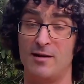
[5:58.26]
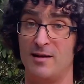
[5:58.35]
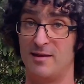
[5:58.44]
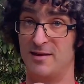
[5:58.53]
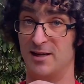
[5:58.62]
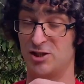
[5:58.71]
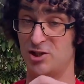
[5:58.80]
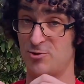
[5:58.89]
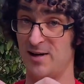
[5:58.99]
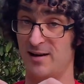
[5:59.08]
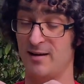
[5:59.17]
the
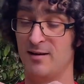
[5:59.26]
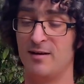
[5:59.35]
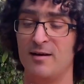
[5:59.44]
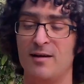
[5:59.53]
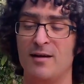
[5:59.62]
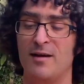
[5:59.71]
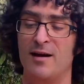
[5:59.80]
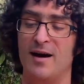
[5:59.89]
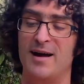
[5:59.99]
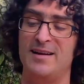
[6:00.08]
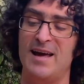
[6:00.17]
string,
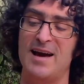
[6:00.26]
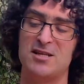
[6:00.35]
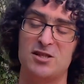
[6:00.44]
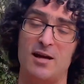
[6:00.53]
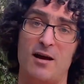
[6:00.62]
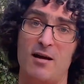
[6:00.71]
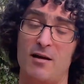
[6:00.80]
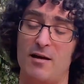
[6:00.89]
attaching